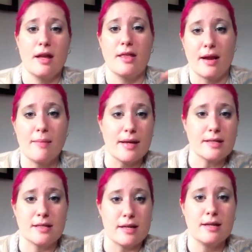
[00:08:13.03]
and then I
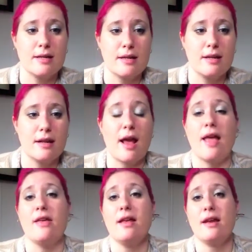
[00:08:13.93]
mixed it,
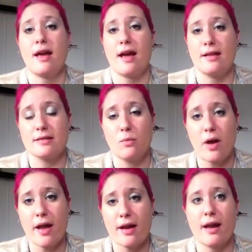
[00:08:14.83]
and then I had some
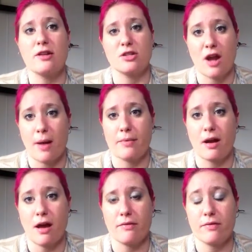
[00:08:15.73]
white, and I just topped it
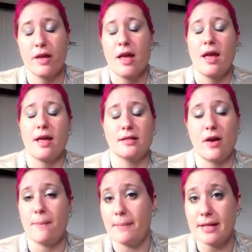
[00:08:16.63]
off. And so
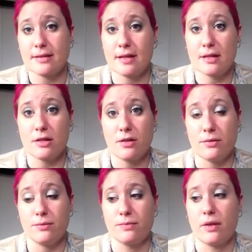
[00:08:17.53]
I mixed it
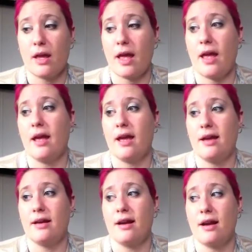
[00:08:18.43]
too.
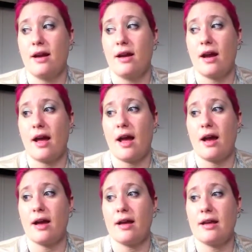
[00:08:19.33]
And
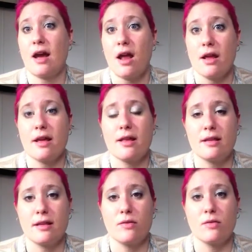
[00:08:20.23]
it
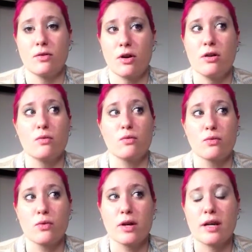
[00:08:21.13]
turned a
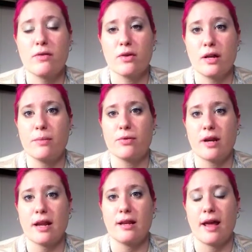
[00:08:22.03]
really, really
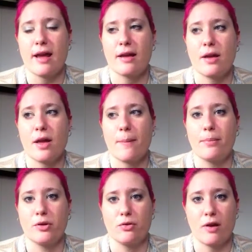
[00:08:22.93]
pretty like
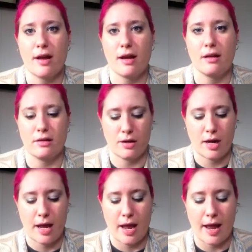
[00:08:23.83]
blue-gray color.
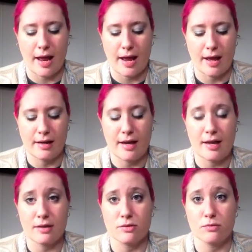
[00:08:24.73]
And
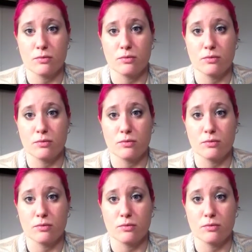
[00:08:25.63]
it's